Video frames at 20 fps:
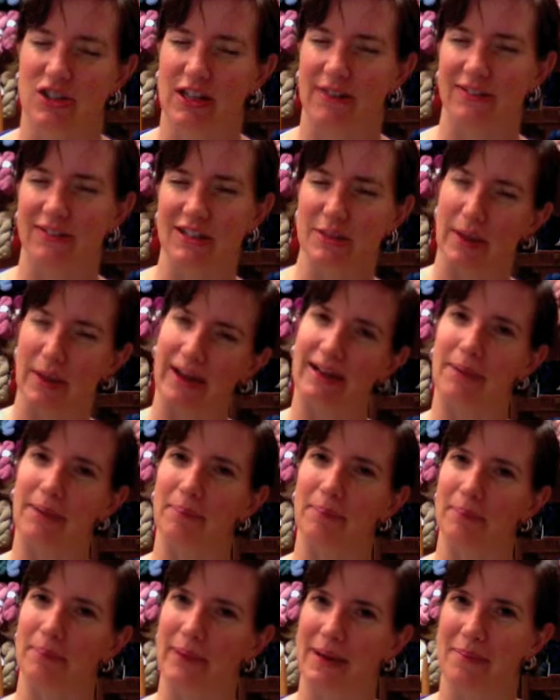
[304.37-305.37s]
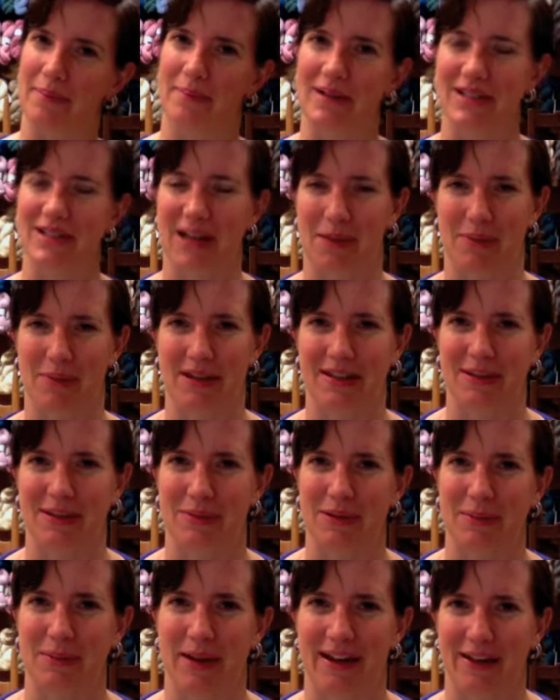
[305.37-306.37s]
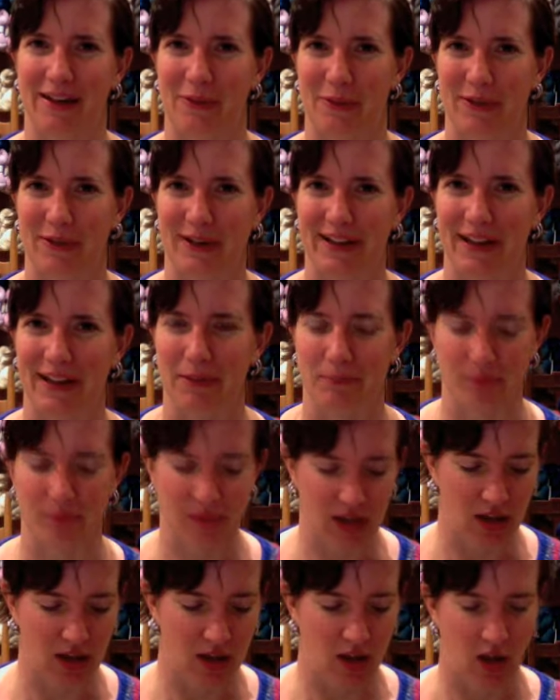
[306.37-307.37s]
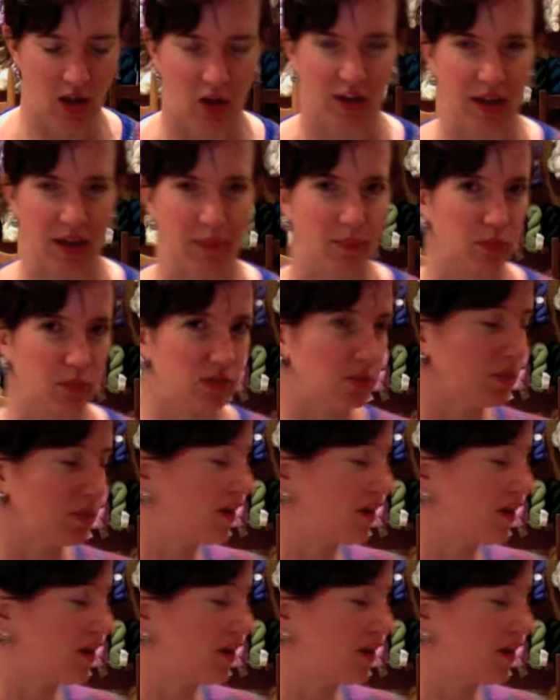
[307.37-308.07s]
level is back up, and I'm much happy to be back at work again. Okay, so we